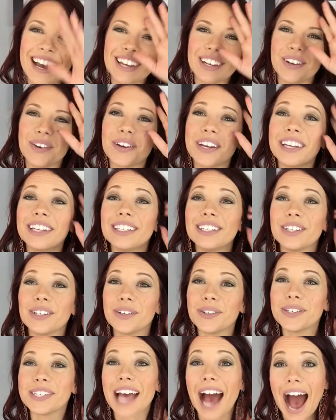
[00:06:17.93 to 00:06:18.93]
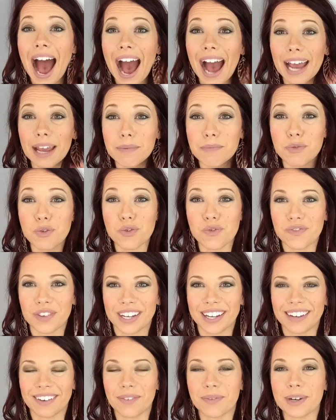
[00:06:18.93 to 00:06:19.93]
you can use
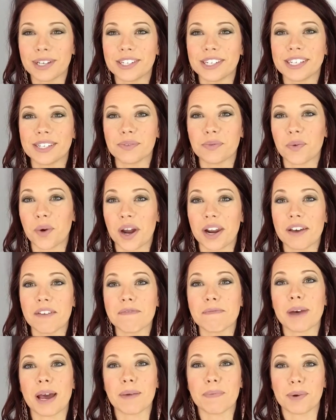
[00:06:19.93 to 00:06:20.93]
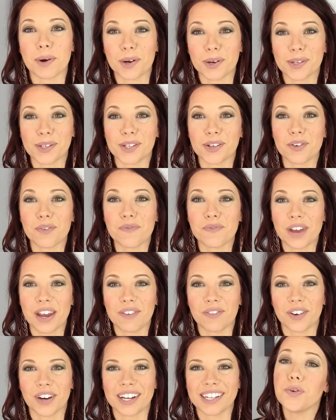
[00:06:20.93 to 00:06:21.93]
iMovie, which is one of my personal
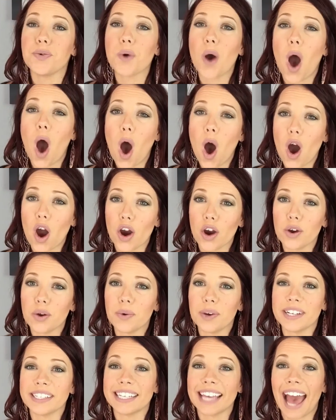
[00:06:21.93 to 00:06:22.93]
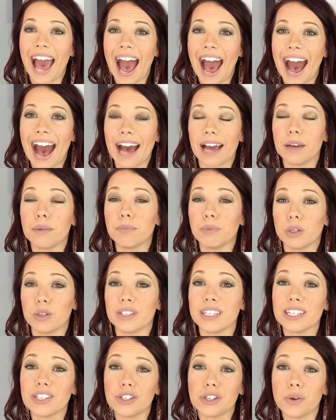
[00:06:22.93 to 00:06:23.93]
favorites. You are going to add
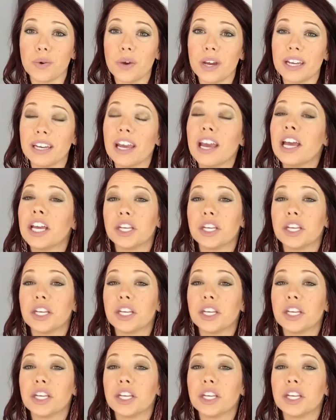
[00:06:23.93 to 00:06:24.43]
music to it.